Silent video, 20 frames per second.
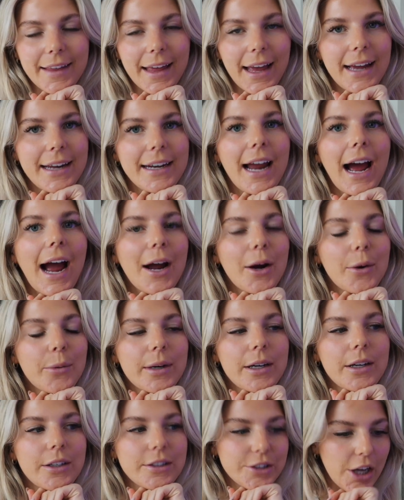then I
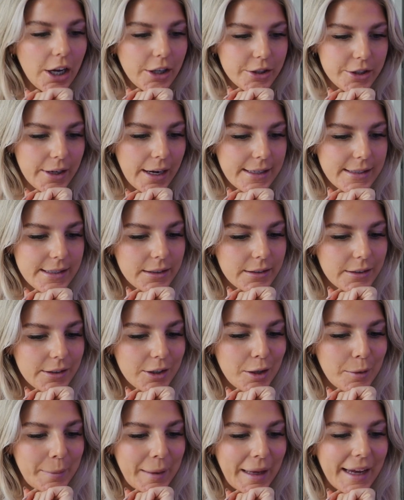will talk to you guys in a
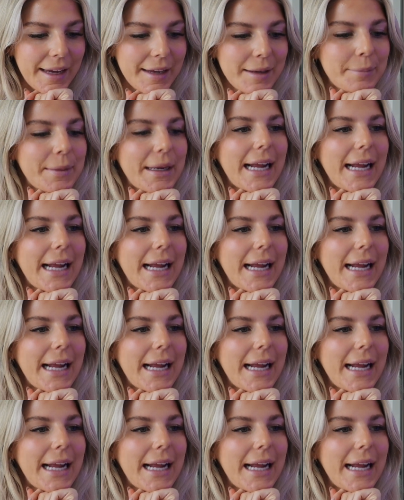little bit.